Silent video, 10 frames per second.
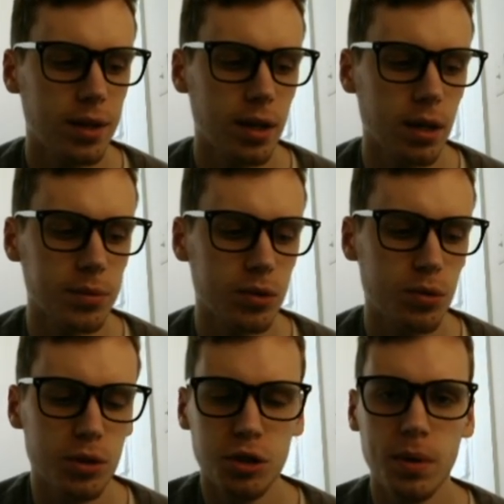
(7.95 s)
So
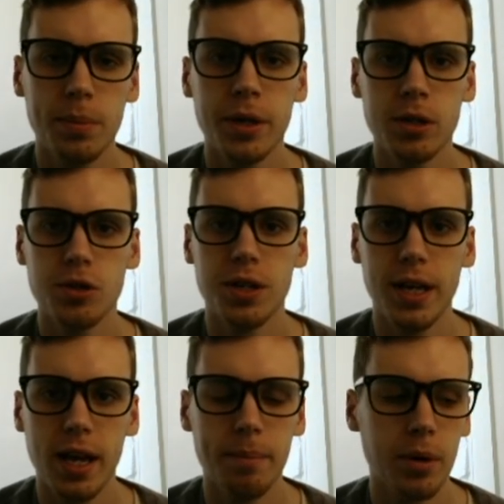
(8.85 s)
it should be a pretty interesting
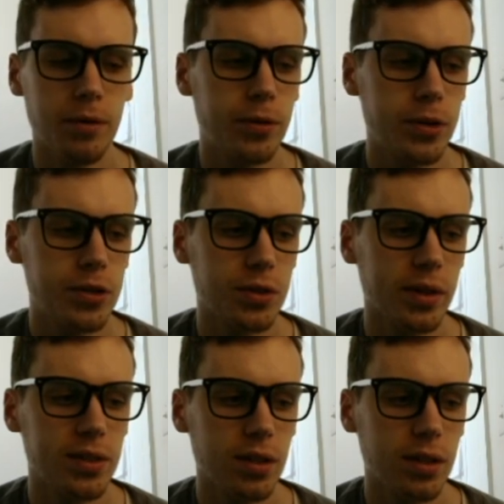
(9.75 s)
game, but first
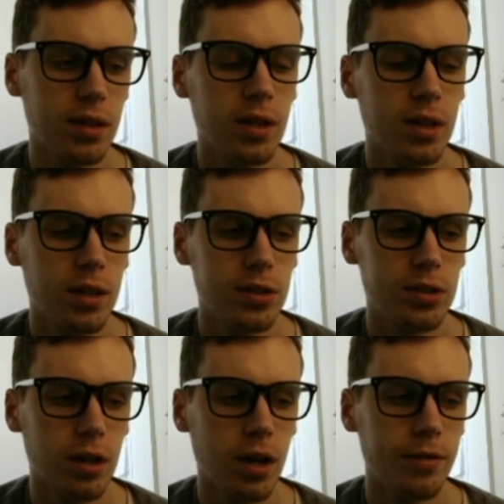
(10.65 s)
let's
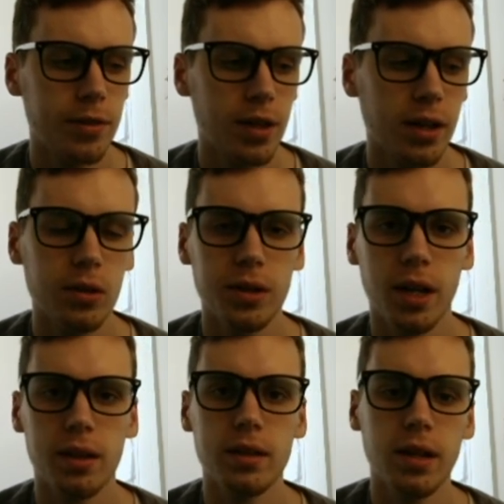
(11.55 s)
start off and take a look
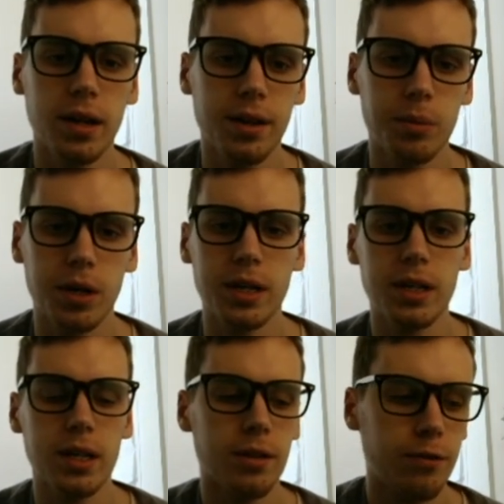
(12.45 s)
at the data that we're going to
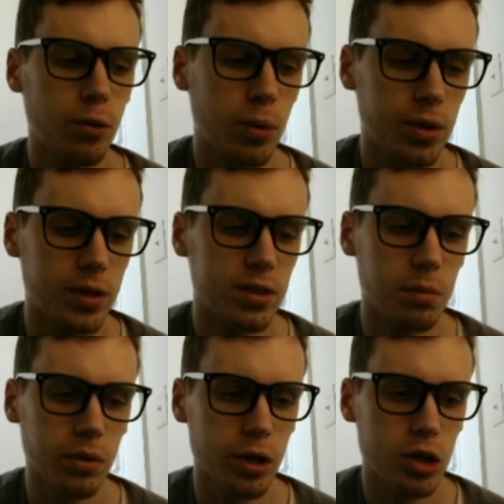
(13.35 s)
need for this
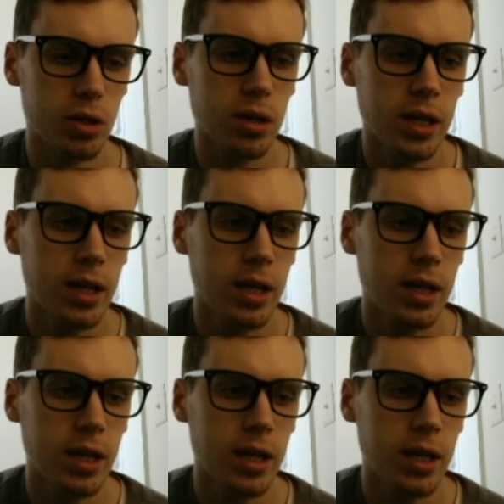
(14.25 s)
simulation.